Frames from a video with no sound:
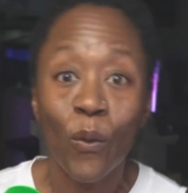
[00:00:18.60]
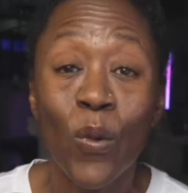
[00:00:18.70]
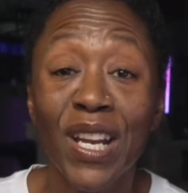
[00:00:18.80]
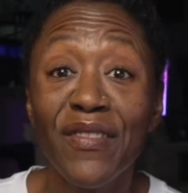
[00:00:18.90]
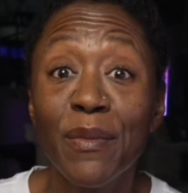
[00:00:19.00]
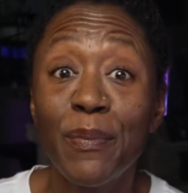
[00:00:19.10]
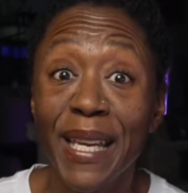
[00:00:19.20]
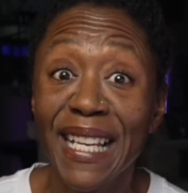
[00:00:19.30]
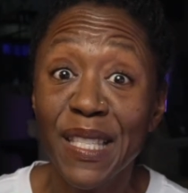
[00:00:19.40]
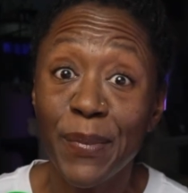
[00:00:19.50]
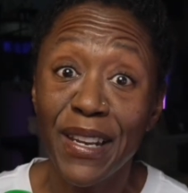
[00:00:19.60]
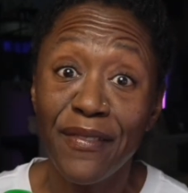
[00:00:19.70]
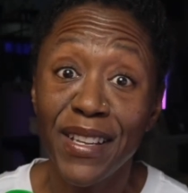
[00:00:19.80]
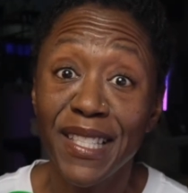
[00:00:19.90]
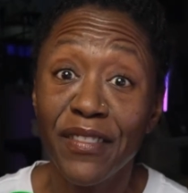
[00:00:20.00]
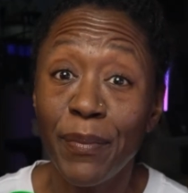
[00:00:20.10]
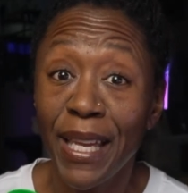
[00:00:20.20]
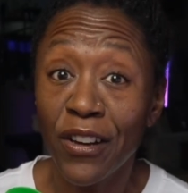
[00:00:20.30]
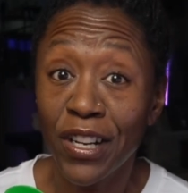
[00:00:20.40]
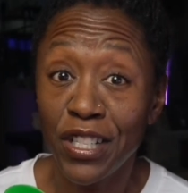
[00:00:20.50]
One of the biggest benefits of
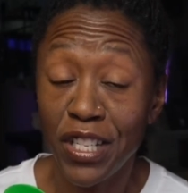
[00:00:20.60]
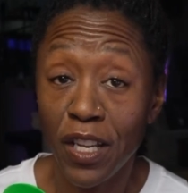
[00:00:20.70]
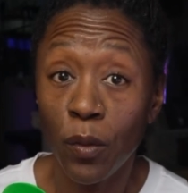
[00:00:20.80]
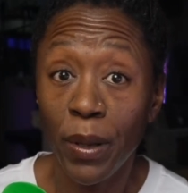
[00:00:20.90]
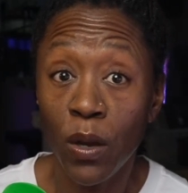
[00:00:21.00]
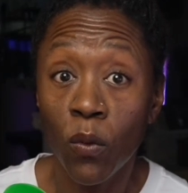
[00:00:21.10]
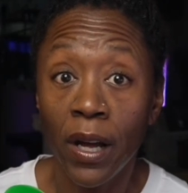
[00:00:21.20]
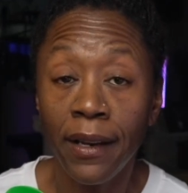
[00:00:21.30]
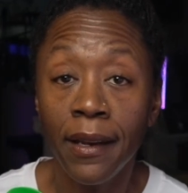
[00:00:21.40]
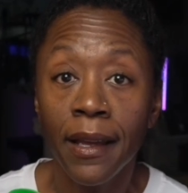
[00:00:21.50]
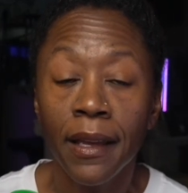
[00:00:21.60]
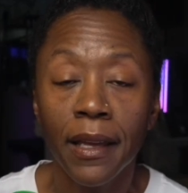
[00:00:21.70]
being on a GLP-1